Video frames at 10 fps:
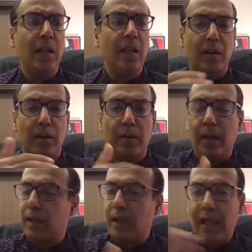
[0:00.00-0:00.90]

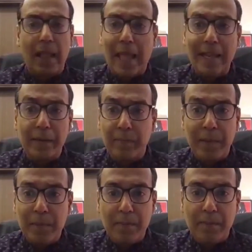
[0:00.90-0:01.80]
and it may
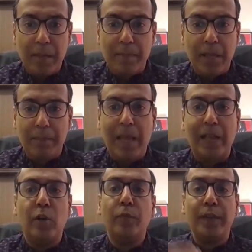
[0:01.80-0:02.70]
be a
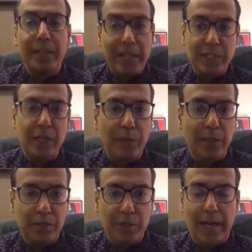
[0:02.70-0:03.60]
manner of engaging with
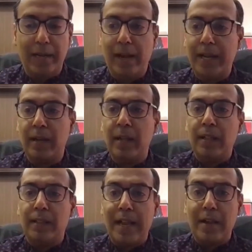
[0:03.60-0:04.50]
the child, right?
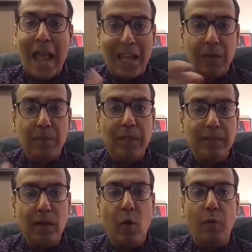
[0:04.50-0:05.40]
That
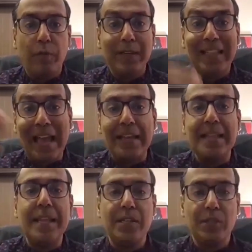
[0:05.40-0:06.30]
animals are often
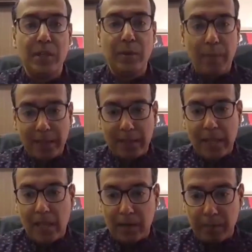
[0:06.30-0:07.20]
caricatured when they
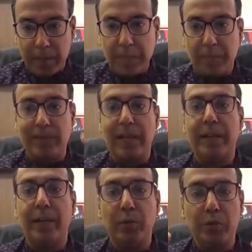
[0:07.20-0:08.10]
are being
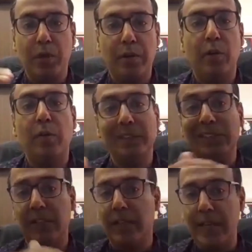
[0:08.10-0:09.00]
presented to children of a
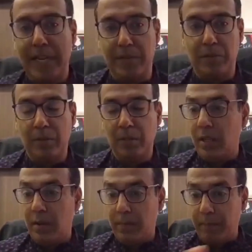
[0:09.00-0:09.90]
certain age.
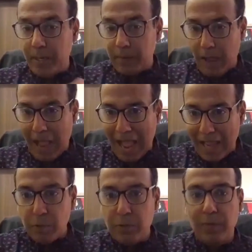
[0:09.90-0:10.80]
But
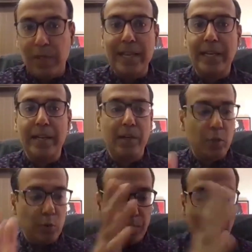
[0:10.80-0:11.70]
I was very clear
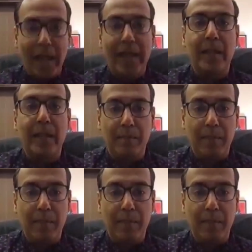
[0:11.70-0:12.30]
to my